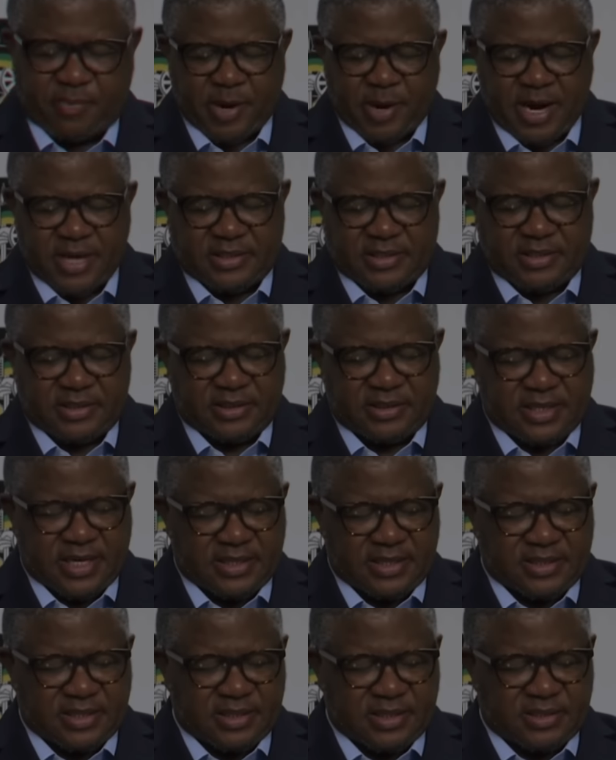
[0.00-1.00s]
A party
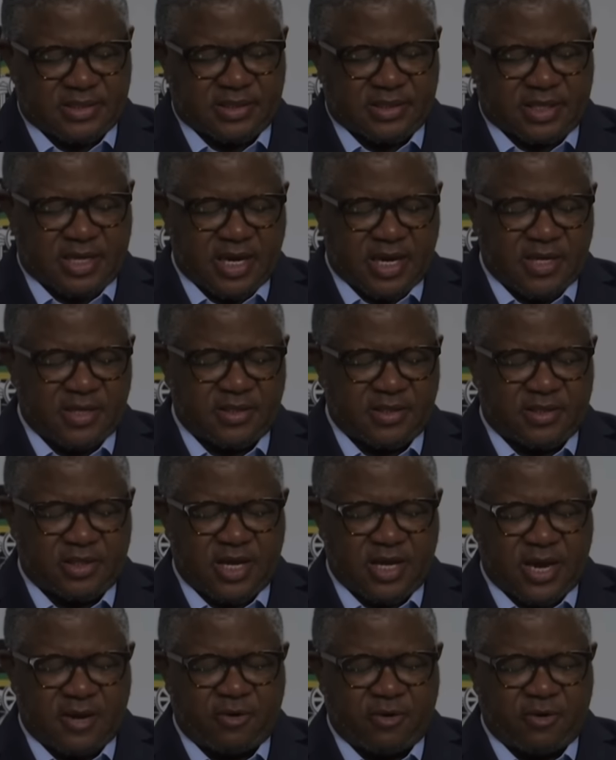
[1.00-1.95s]
that has gained